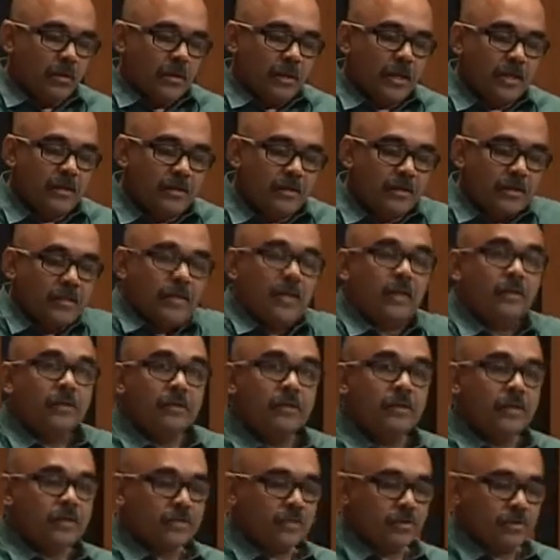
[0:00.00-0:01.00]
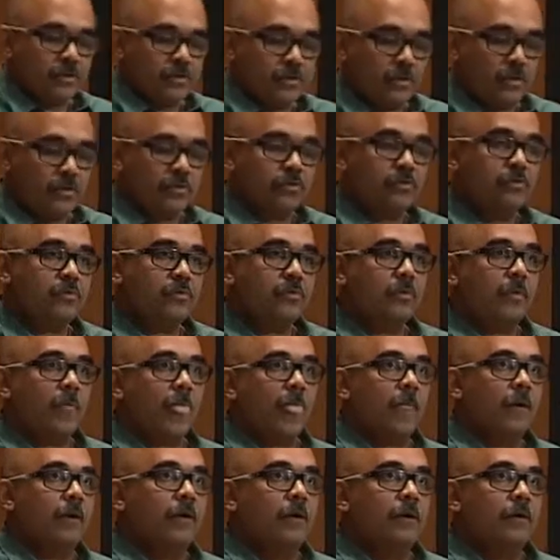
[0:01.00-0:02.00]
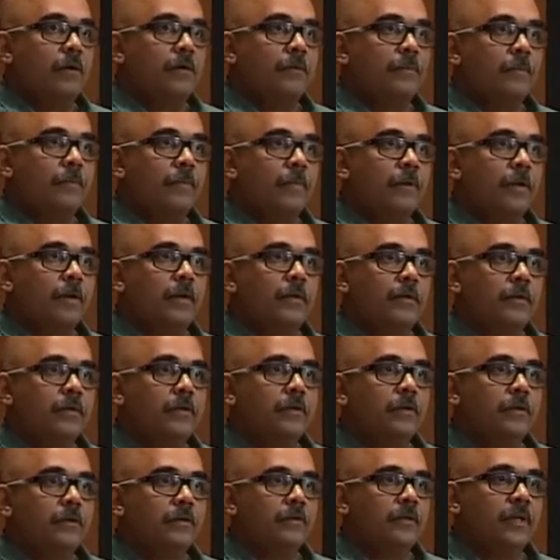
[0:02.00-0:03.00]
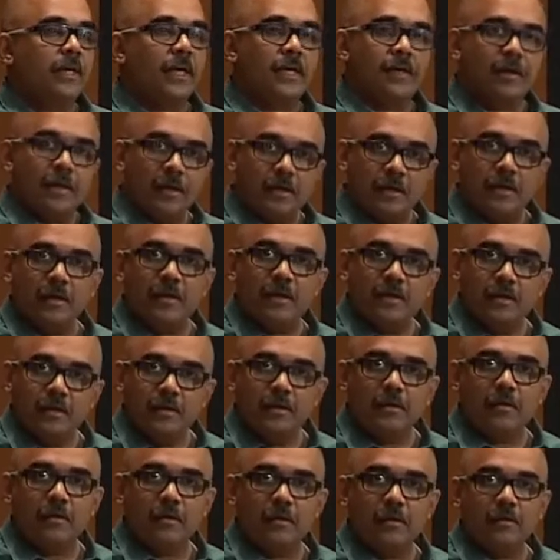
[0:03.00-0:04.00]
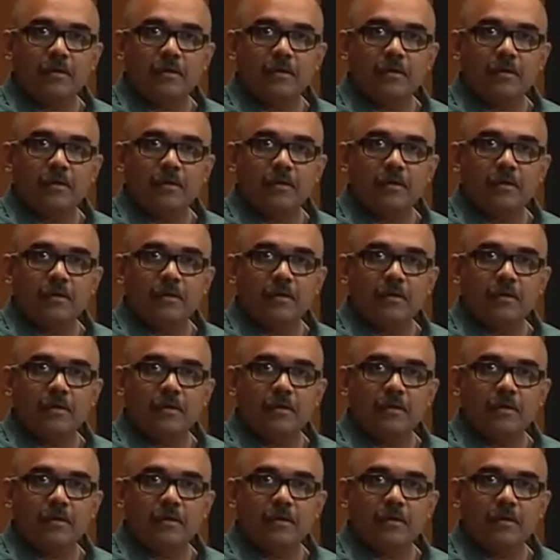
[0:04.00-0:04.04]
And the other reason is also the NRI